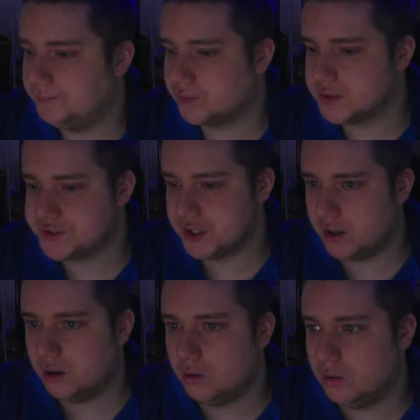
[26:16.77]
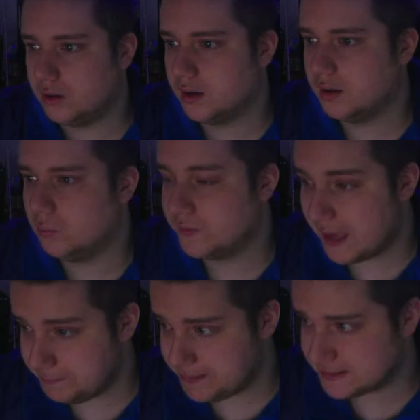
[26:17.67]
So, with
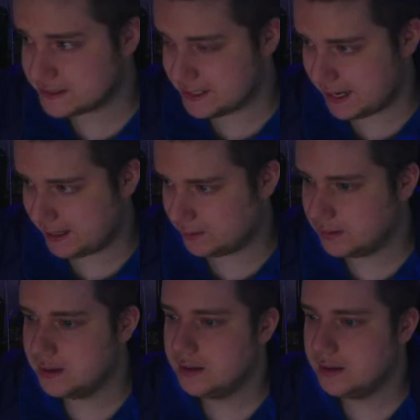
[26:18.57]
that being said,